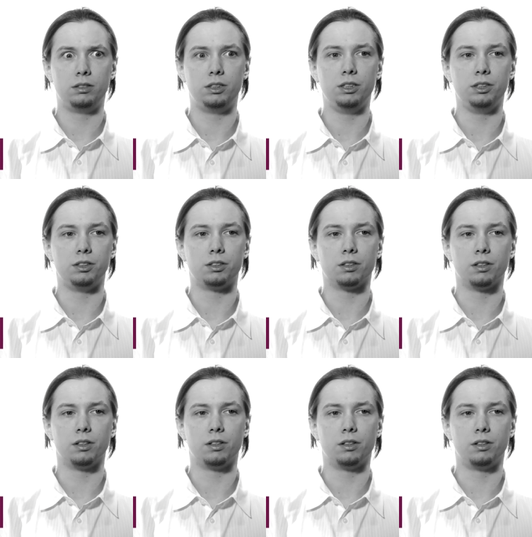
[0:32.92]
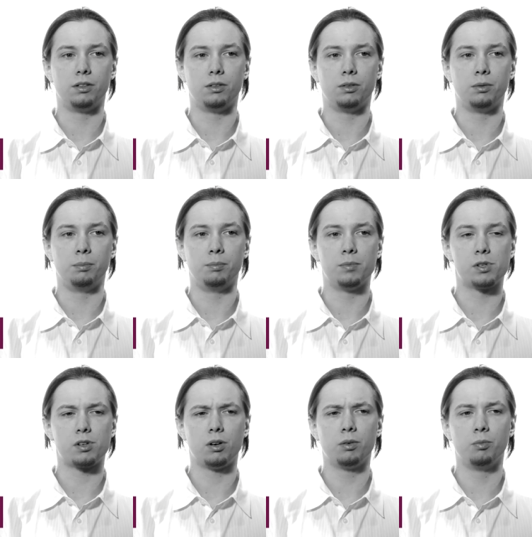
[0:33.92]
Jeez. Um,
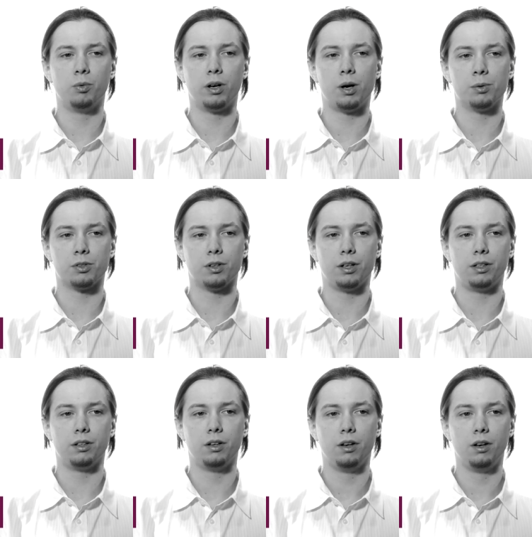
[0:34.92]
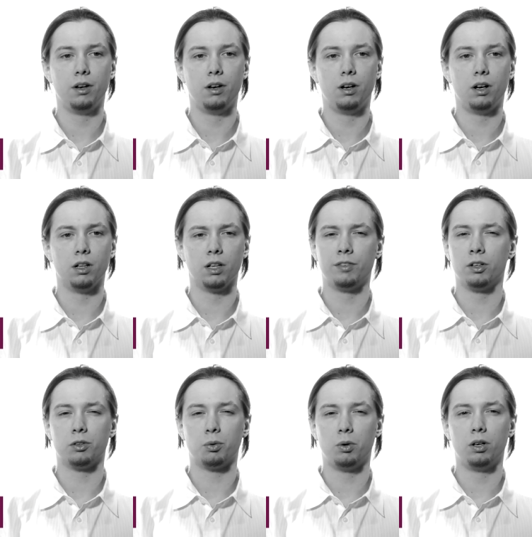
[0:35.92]
started when I was like 11
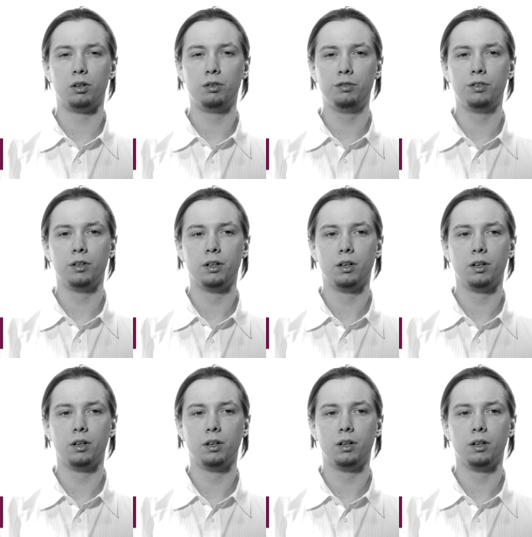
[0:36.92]
or 12